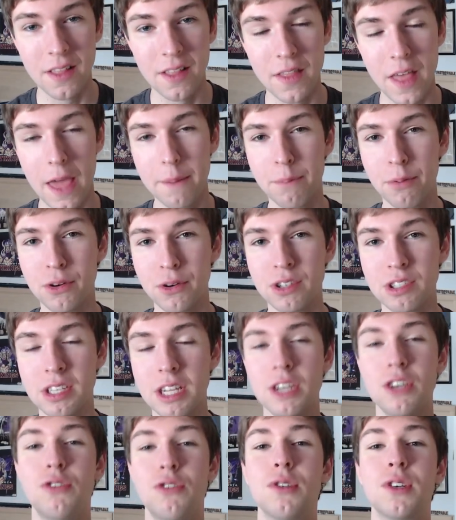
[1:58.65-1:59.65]
then
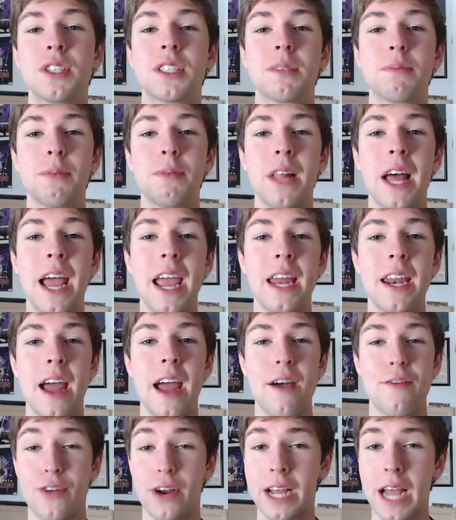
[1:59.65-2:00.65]
proceeded to explain,
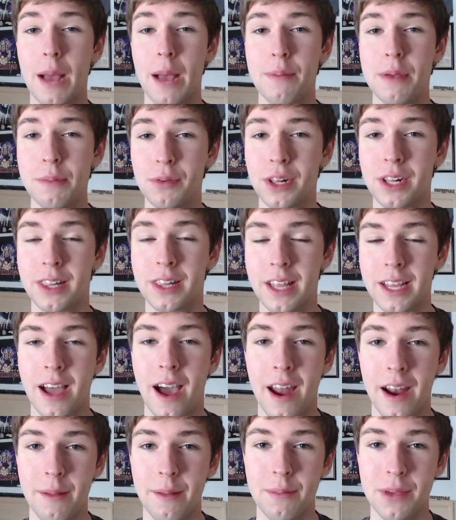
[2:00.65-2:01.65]
after I got people to click
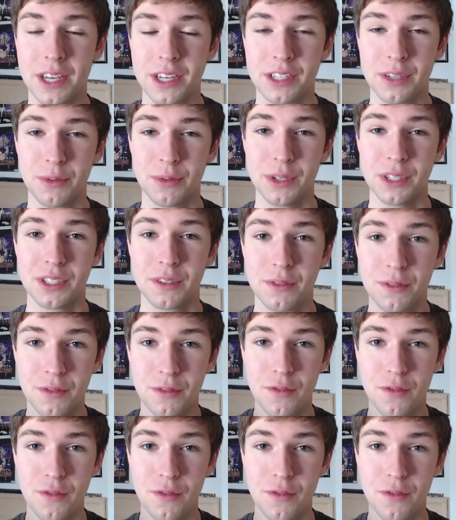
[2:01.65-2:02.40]
on it because it was